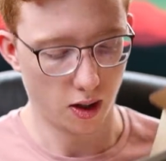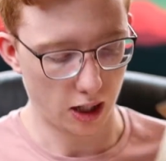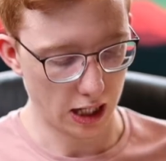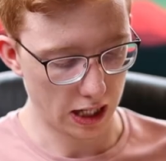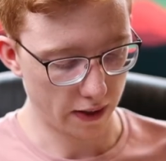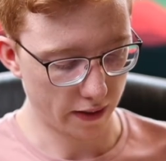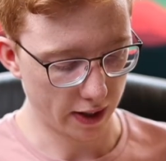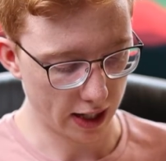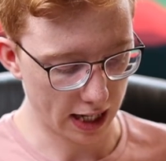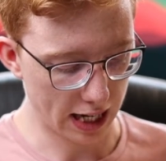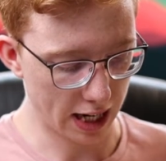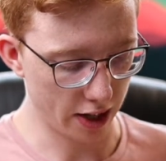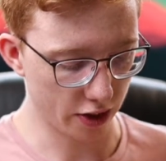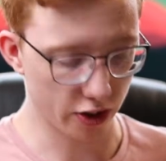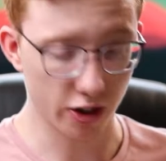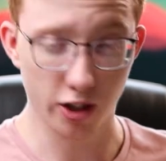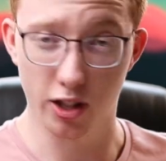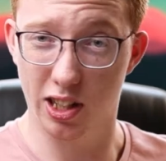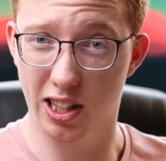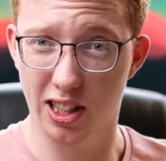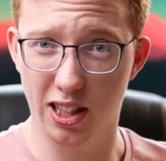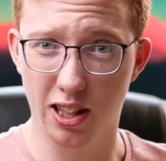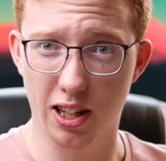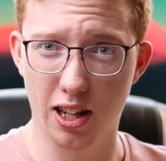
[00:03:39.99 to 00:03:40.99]
I haven't
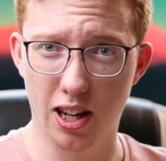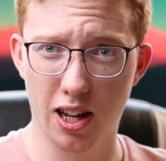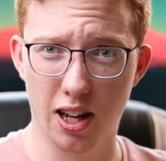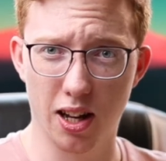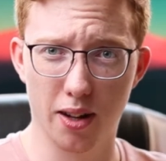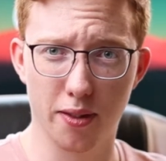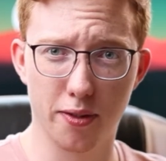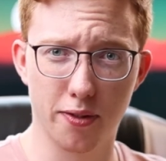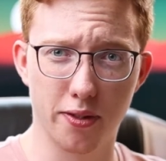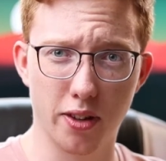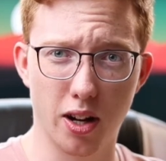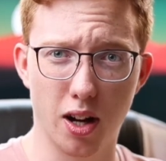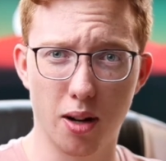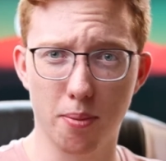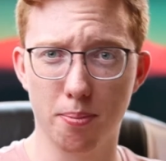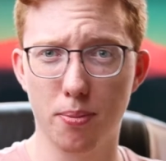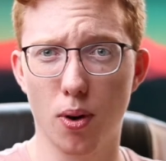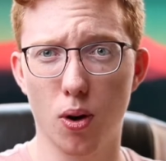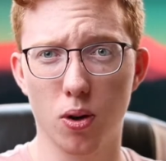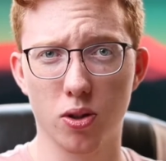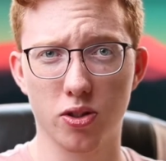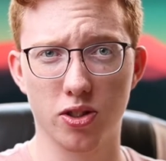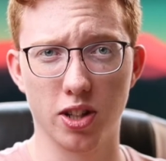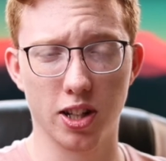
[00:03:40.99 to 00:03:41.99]
actually
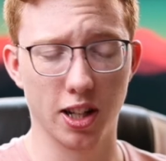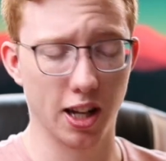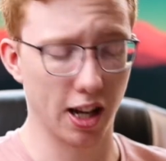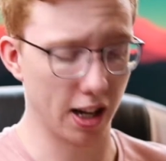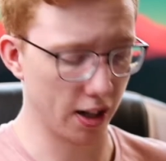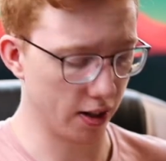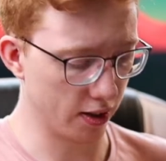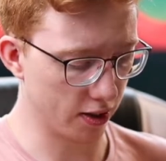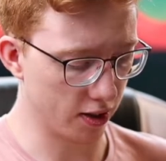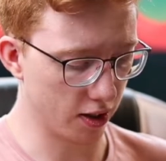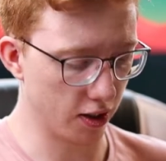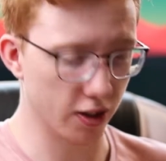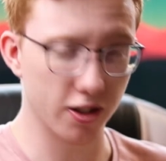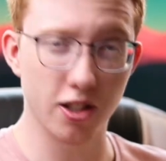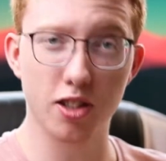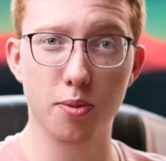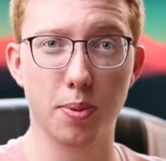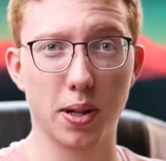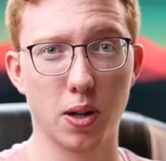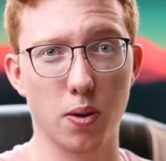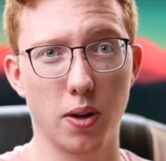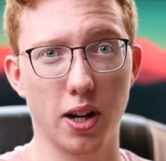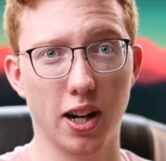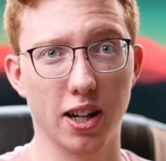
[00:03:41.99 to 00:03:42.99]
unboxed it yet, so this will
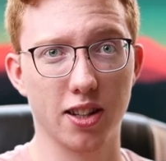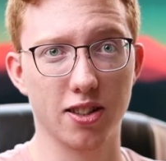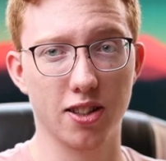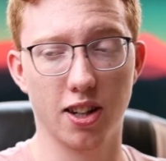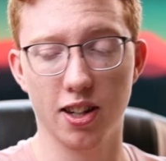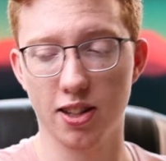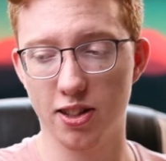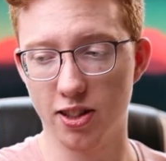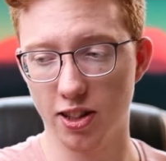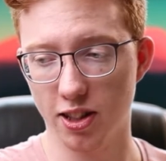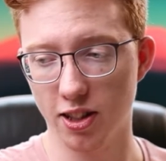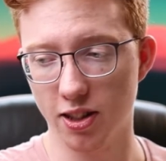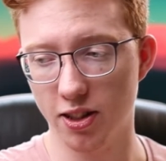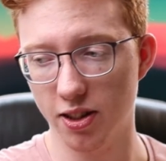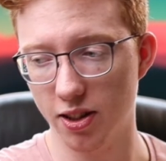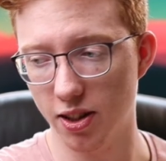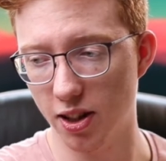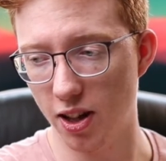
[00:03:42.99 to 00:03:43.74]
be quite exciting.